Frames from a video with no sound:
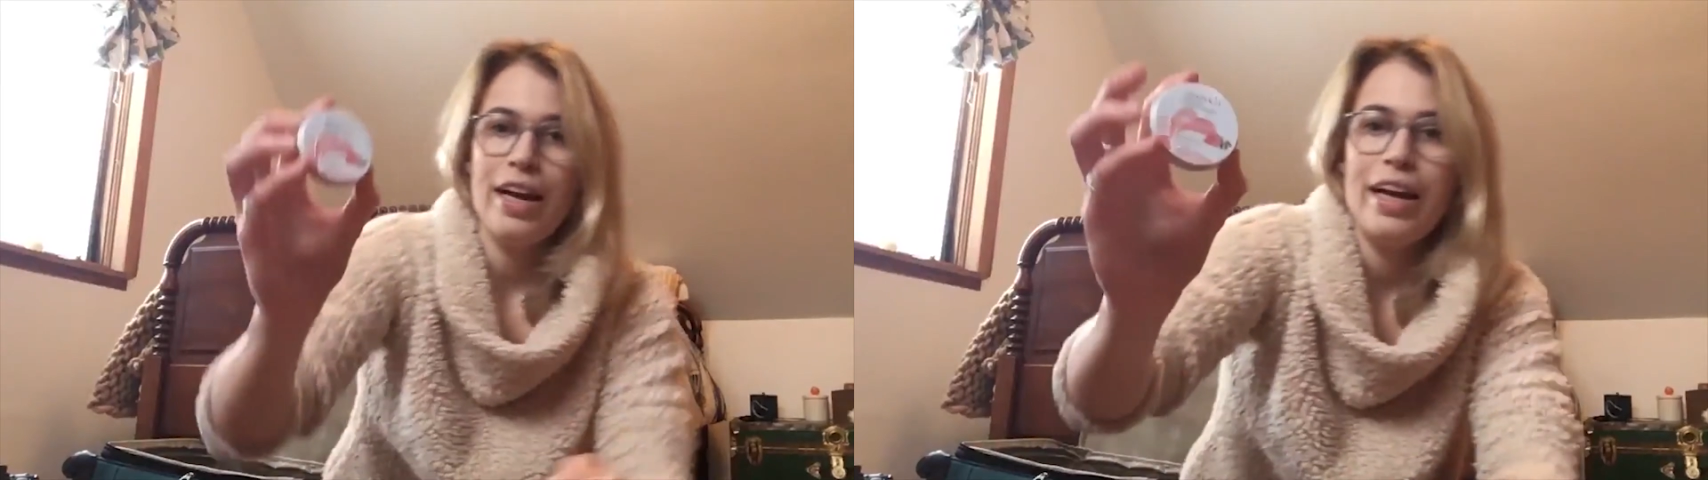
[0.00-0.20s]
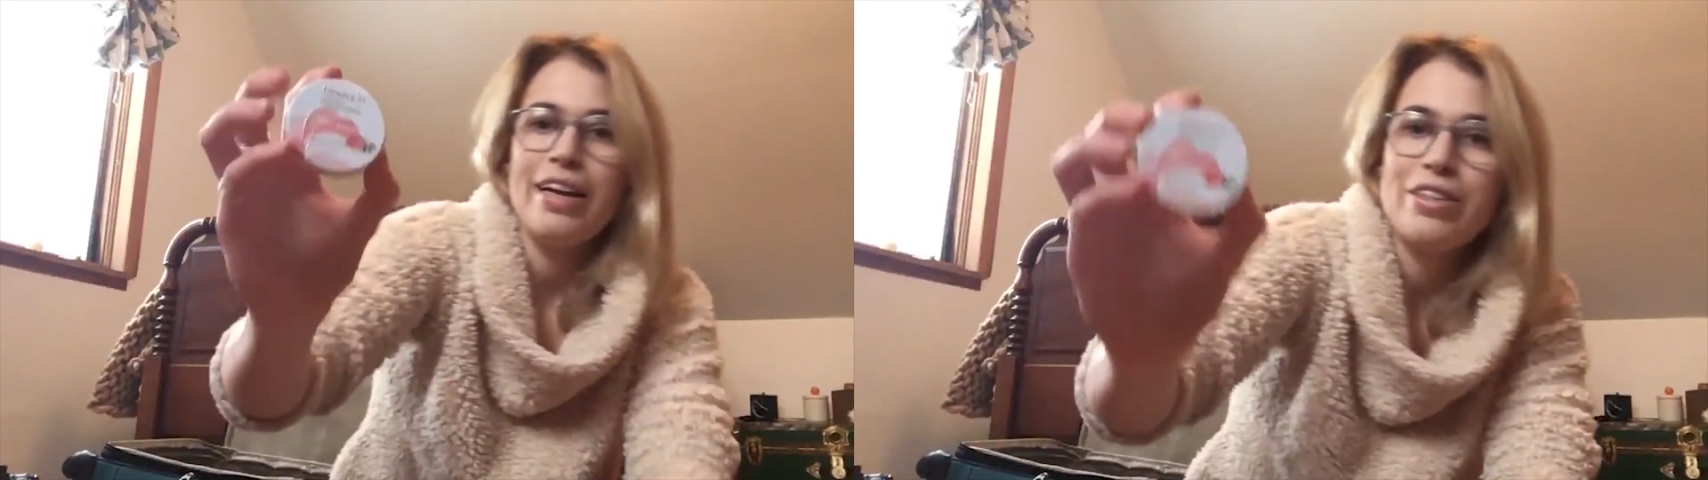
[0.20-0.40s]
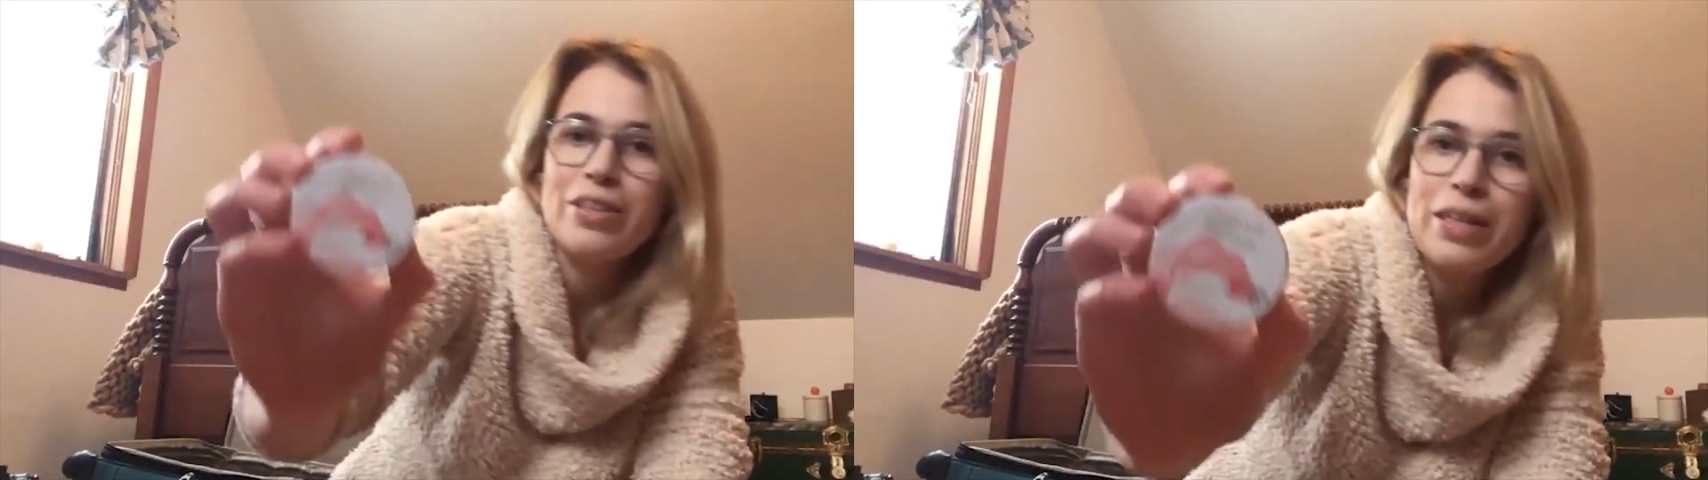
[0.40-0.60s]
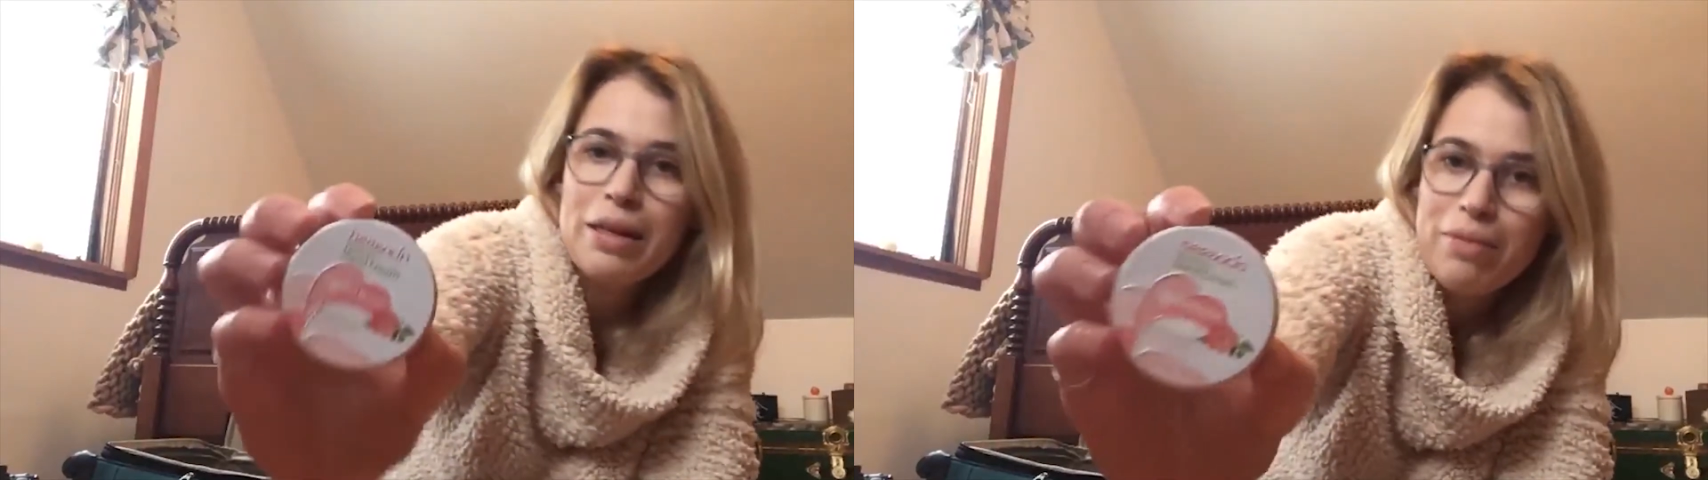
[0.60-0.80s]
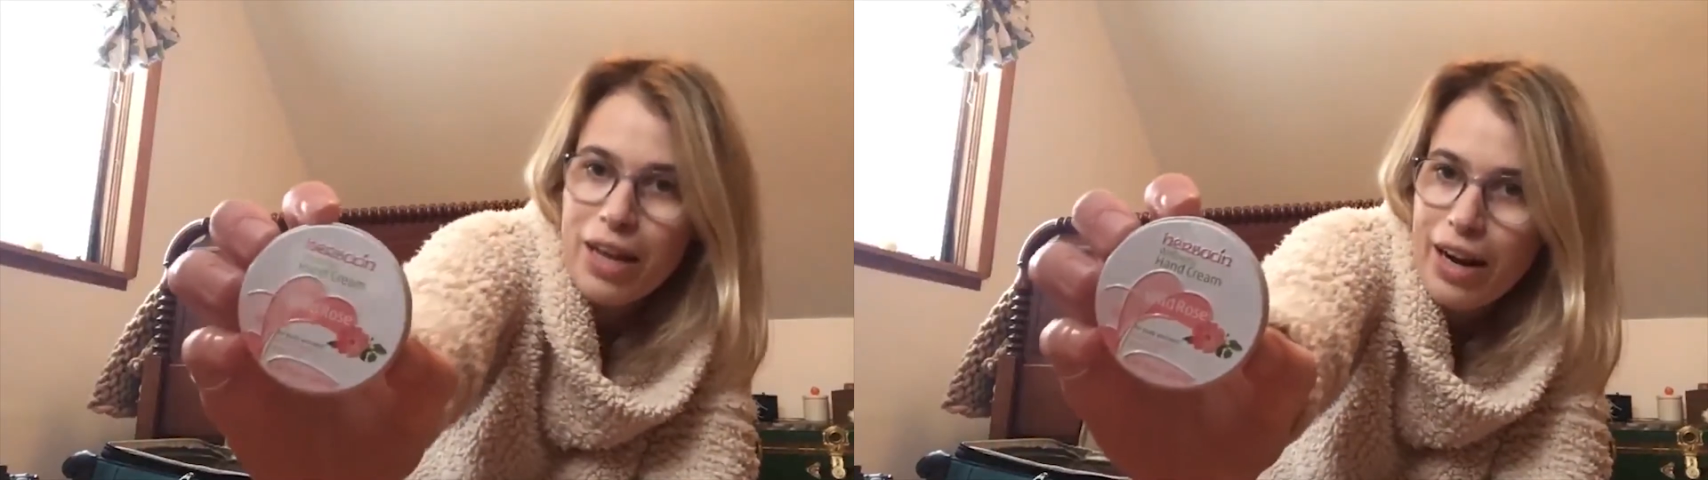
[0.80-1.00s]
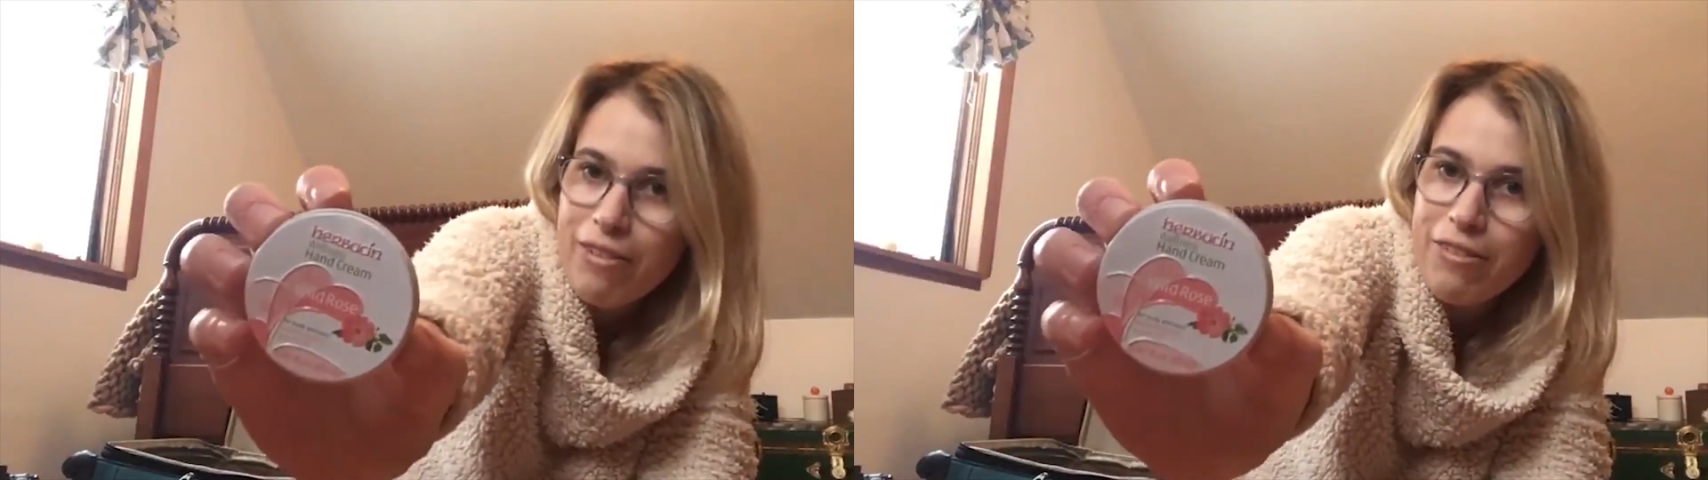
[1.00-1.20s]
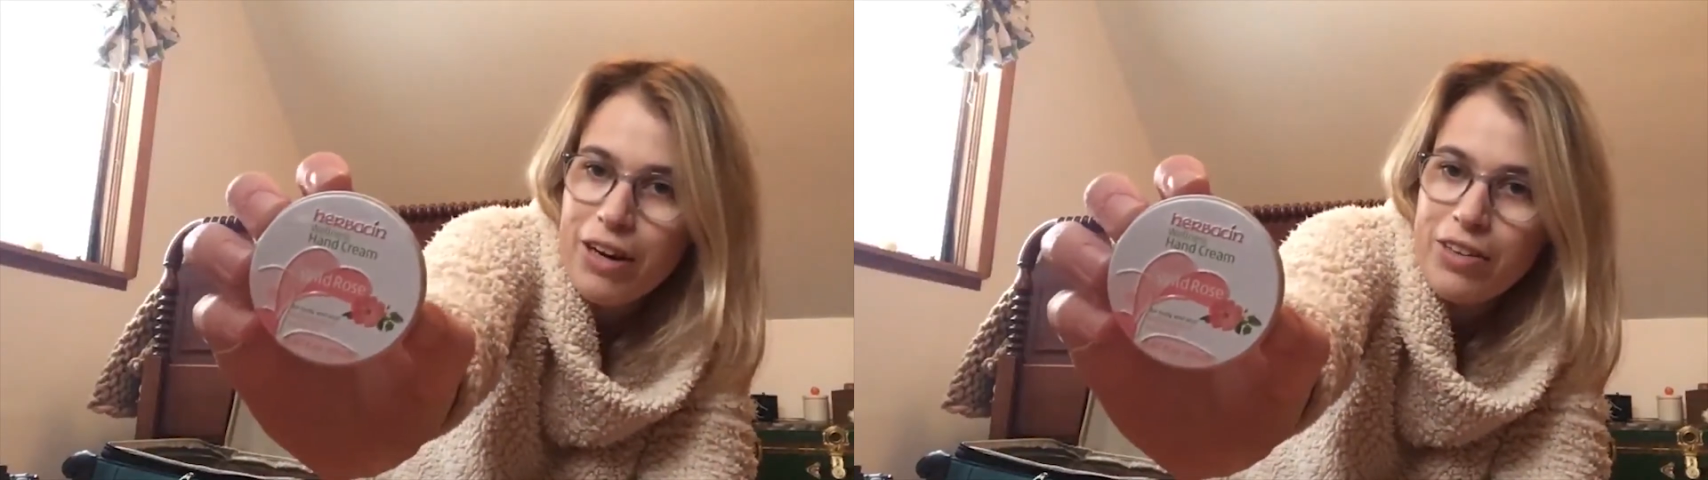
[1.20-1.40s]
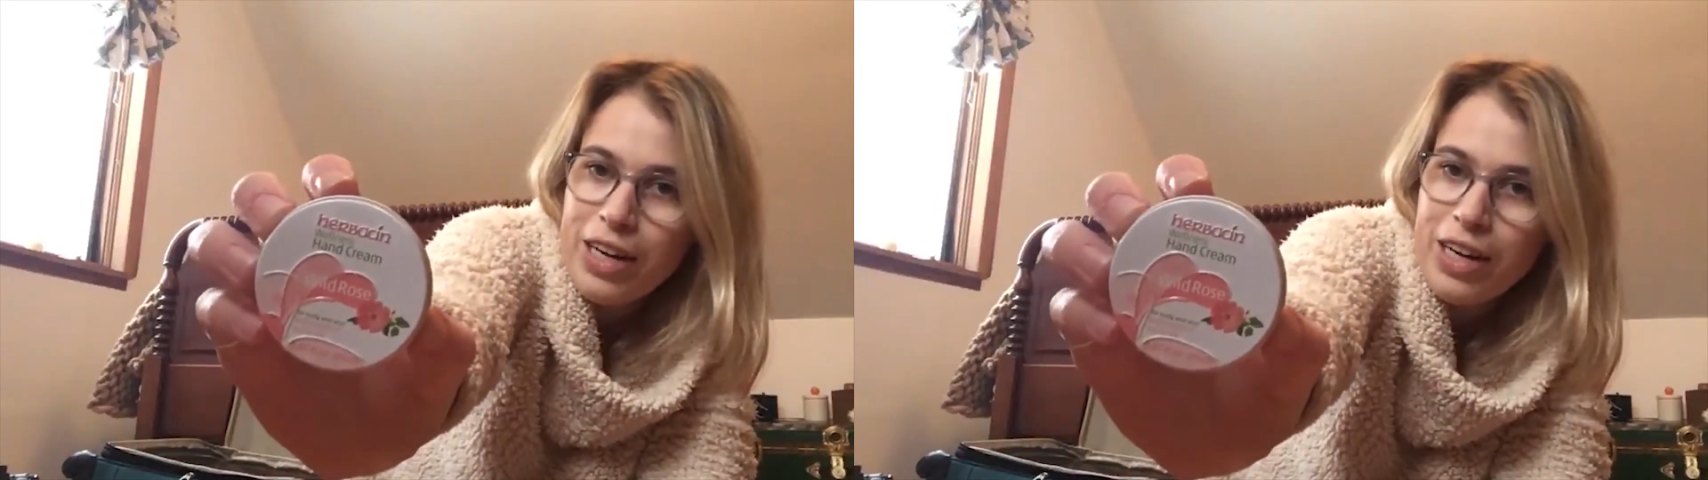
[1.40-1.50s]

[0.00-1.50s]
hand cream that I found